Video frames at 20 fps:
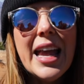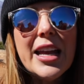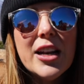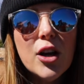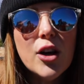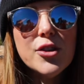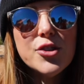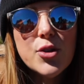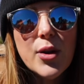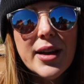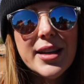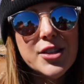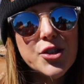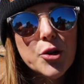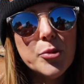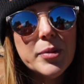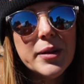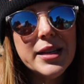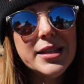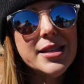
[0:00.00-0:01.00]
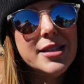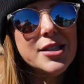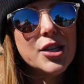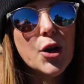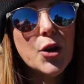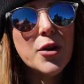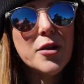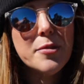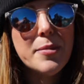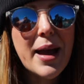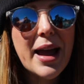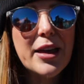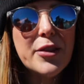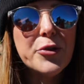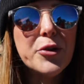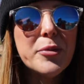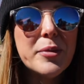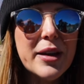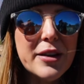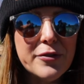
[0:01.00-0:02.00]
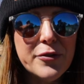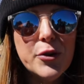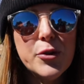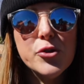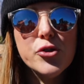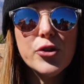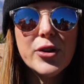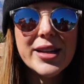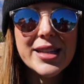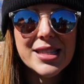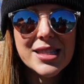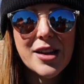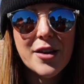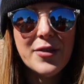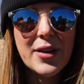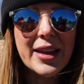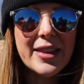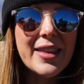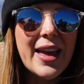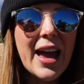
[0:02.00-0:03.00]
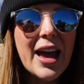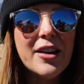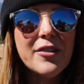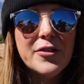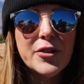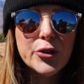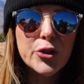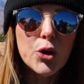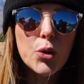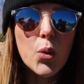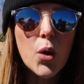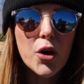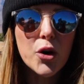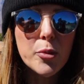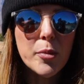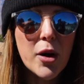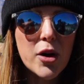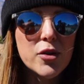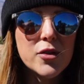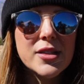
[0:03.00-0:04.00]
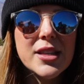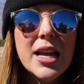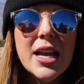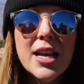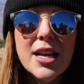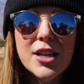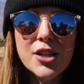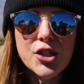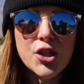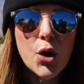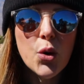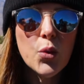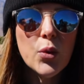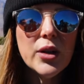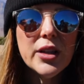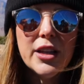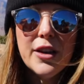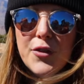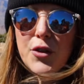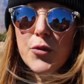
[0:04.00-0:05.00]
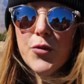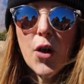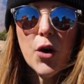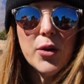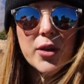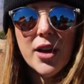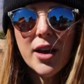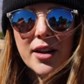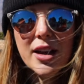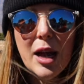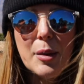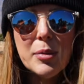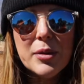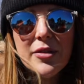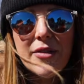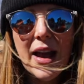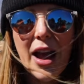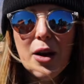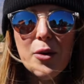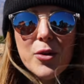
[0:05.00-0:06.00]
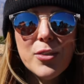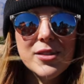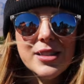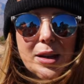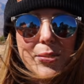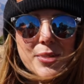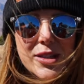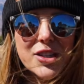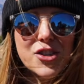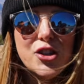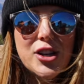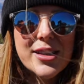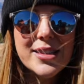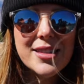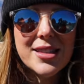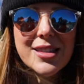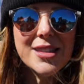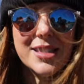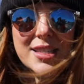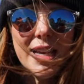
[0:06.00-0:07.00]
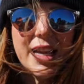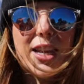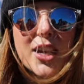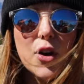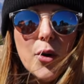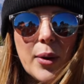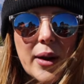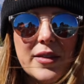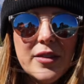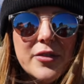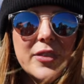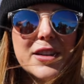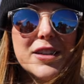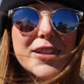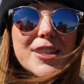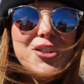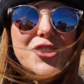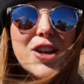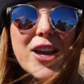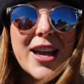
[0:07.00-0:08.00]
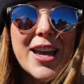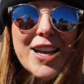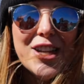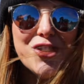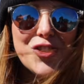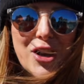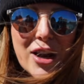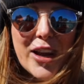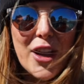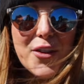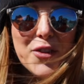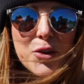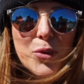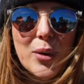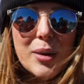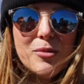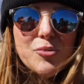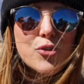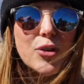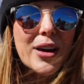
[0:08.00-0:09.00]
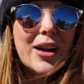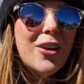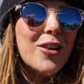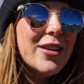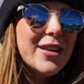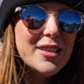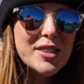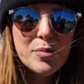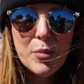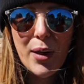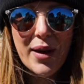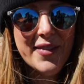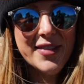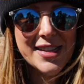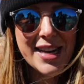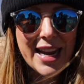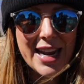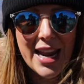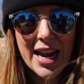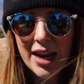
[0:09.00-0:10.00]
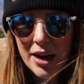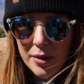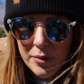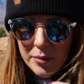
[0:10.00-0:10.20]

It also has your places to go to the bathroom, get food and drinks, stuff like that, fill your water bottles. So really, if you've only got a couple of hours, I would suggest sticking around the village, check out the rim trail. It's breathtaking.